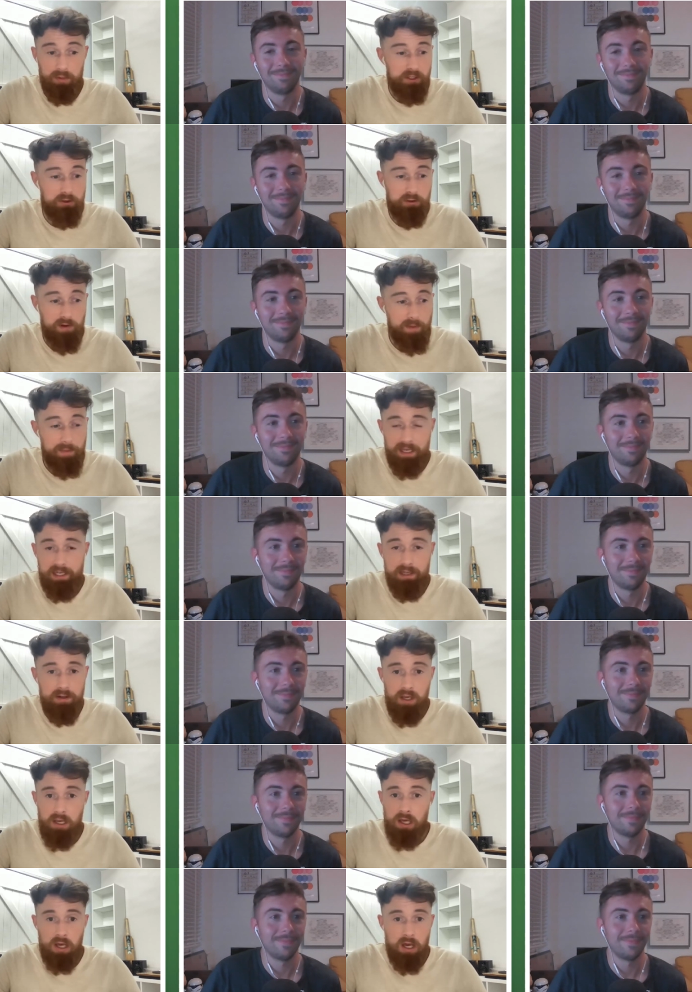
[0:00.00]
Speaker 1: His dribbling,
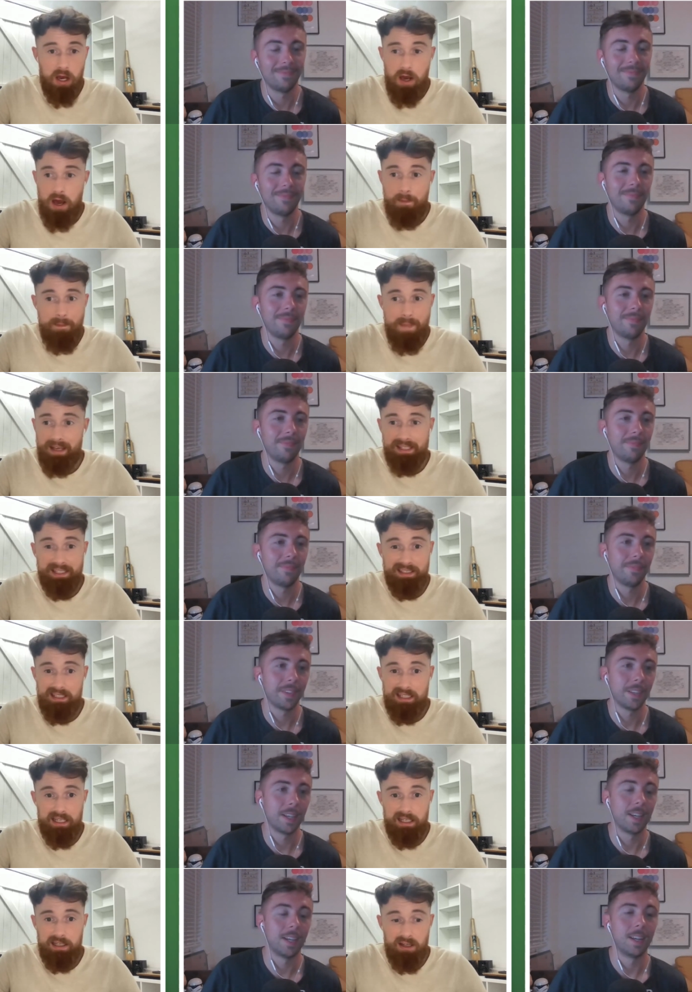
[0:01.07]

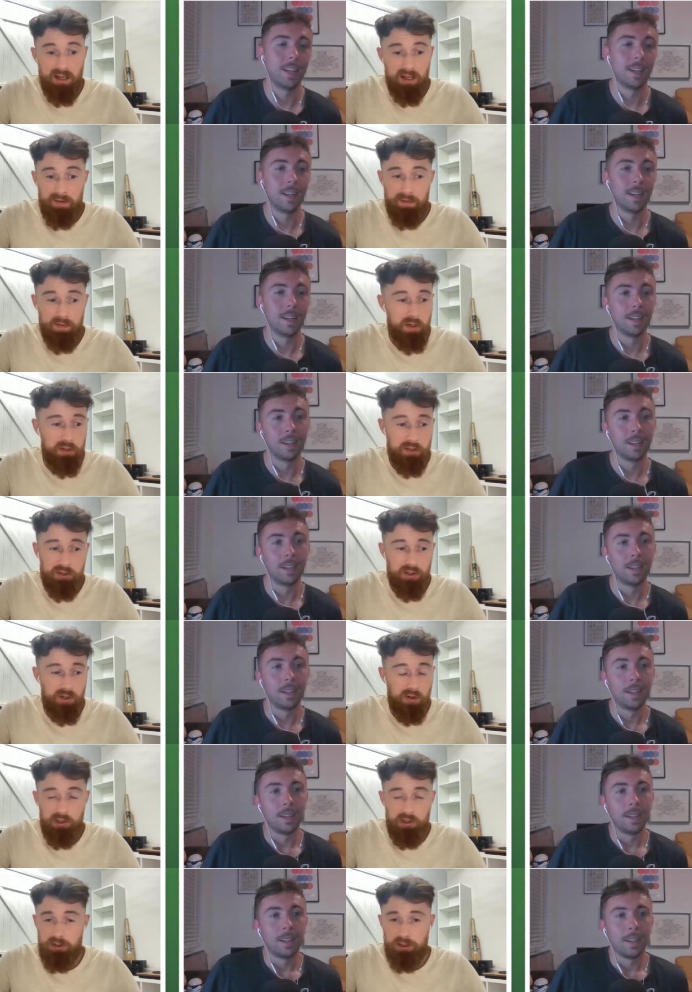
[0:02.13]
amazing. First
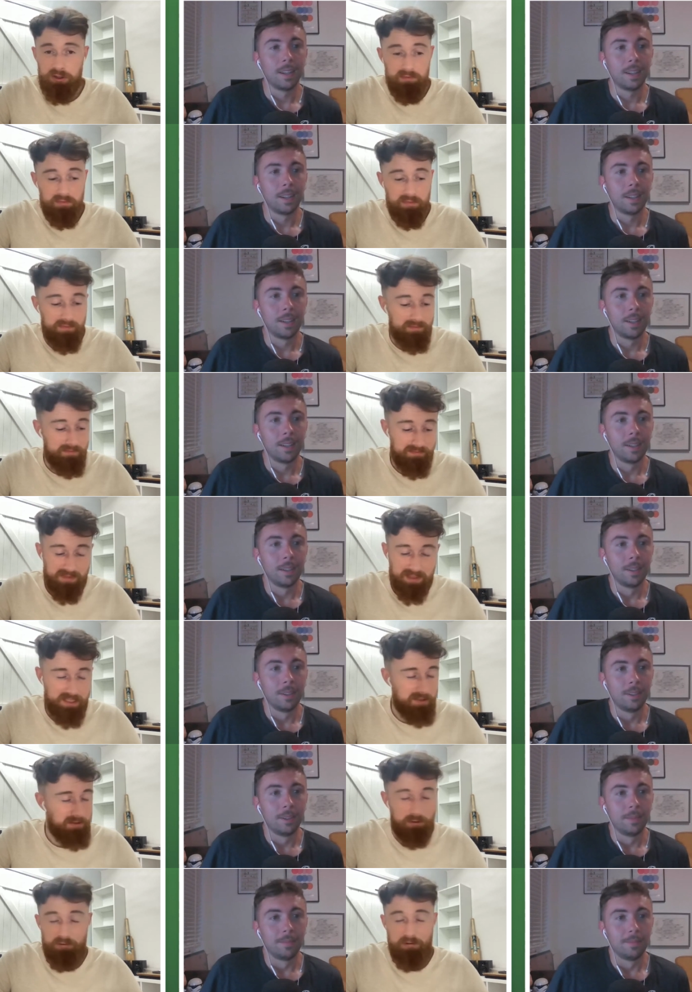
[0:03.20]
touch,
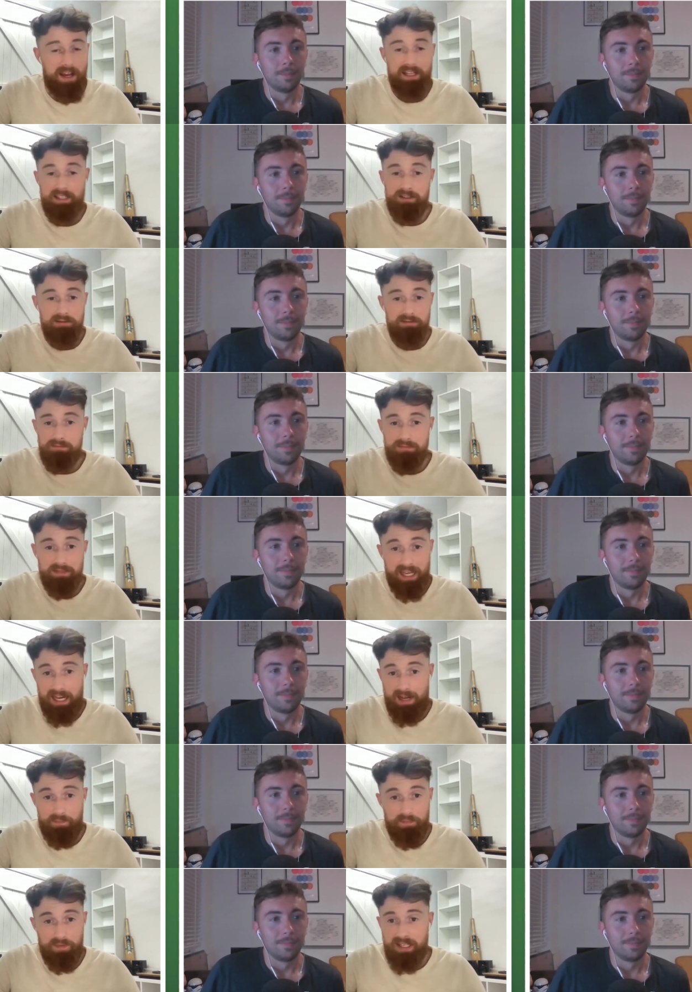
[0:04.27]
great yeah,
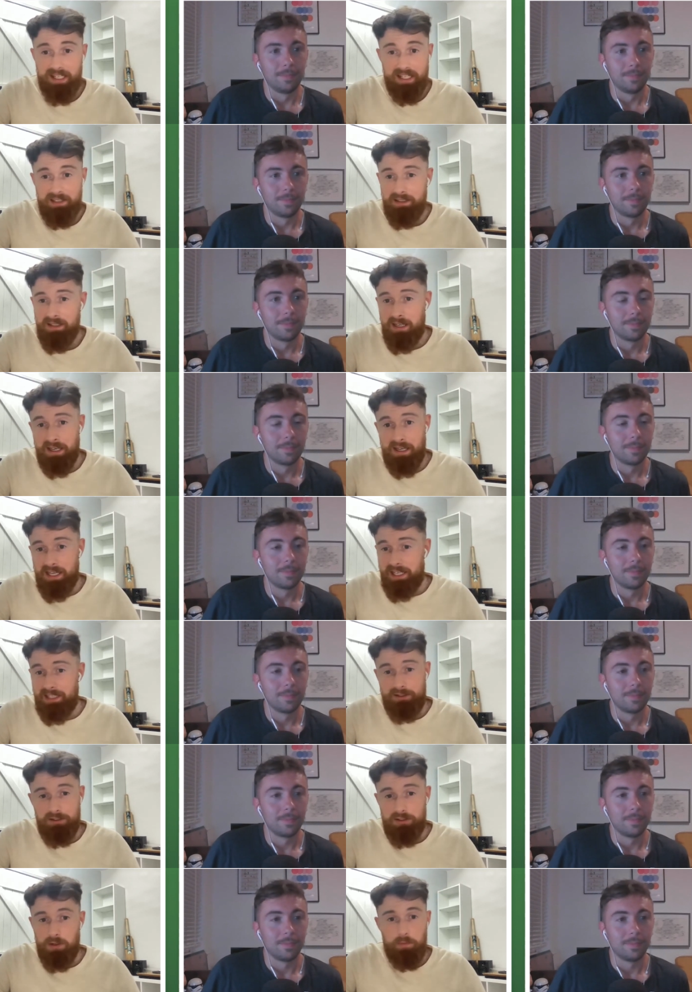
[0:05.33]
he he's
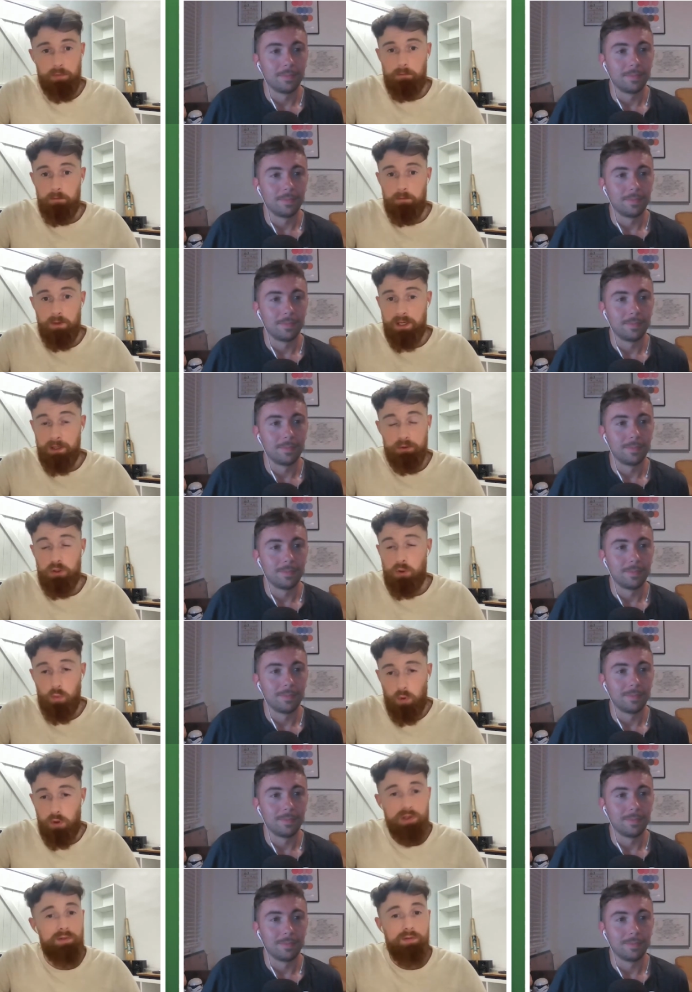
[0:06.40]
just a he was a
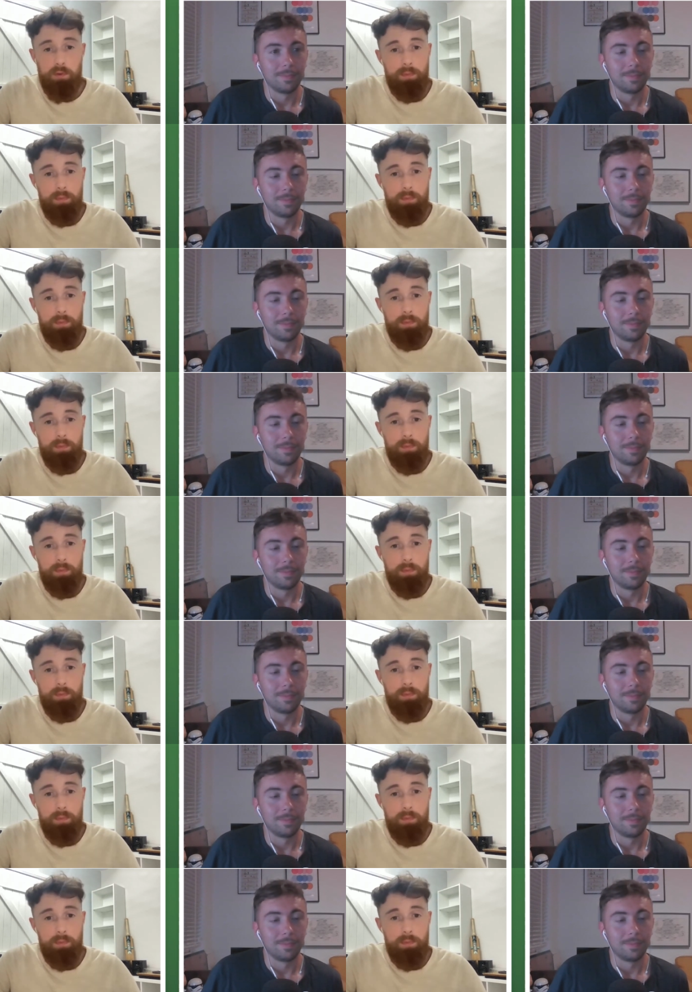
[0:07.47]
wonderful